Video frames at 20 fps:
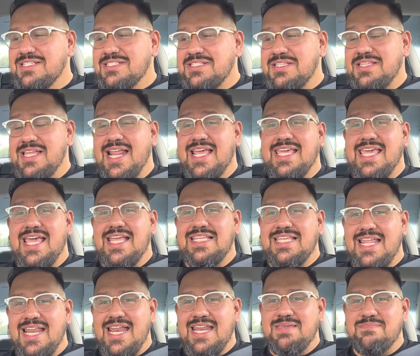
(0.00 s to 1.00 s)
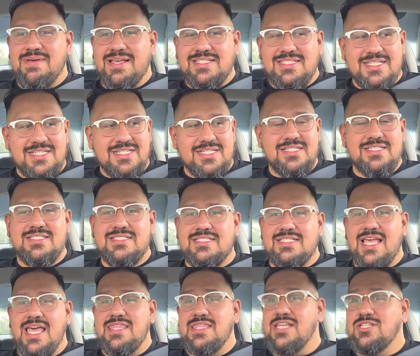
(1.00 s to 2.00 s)
so that I can't get any
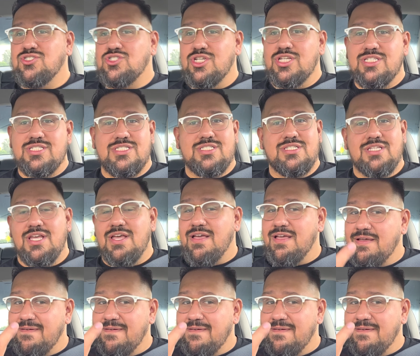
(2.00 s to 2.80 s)
messages, and then just